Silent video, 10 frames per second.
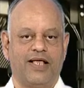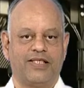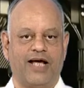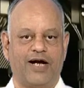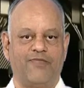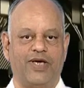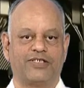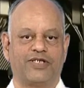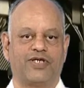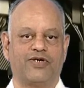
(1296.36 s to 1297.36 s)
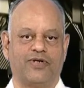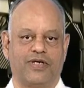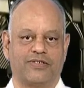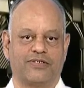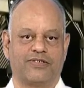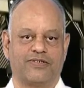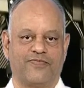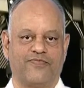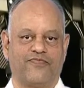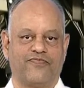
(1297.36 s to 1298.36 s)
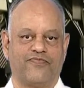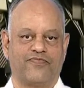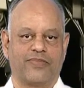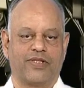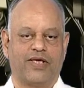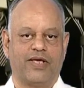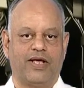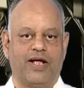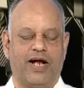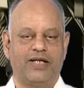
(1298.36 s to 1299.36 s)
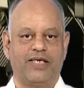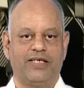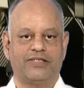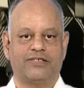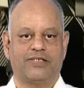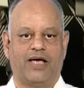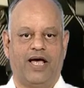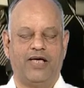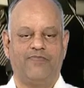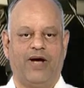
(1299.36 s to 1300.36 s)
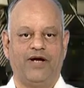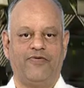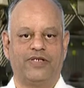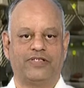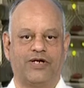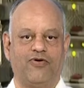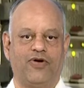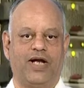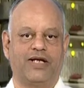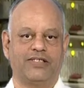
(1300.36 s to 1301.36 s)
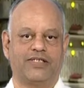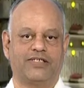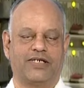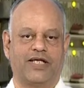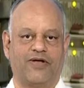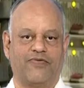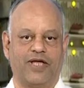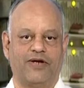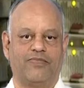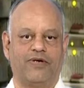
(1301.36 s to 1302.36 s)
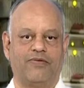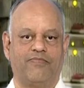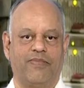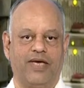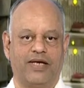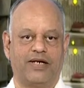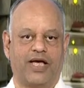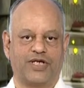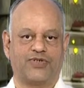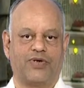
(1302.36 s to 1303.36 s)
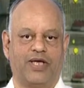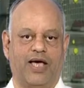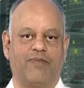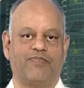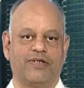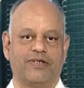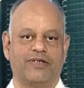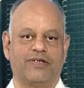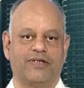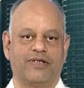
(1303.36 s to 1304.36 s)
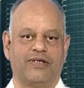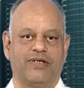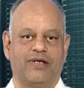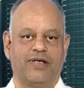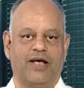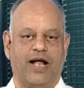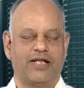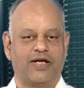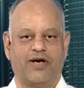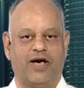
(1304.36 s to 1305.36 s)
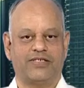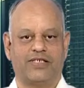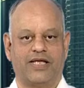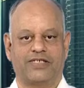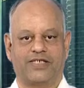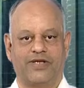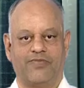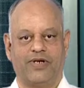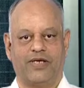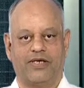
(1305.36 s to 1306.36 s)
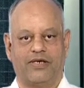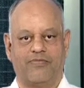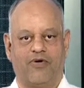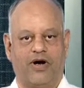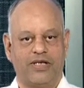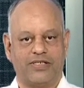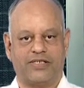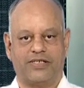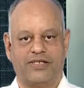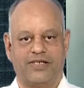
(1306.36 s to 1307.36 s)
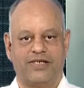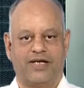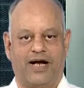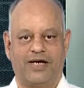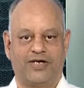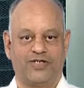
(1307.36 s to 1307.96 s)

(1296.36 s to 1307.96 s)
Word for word: That makes it curious. And these high bandwidths and low latencies that are available make it actually happen. And the costs are extremely modest and it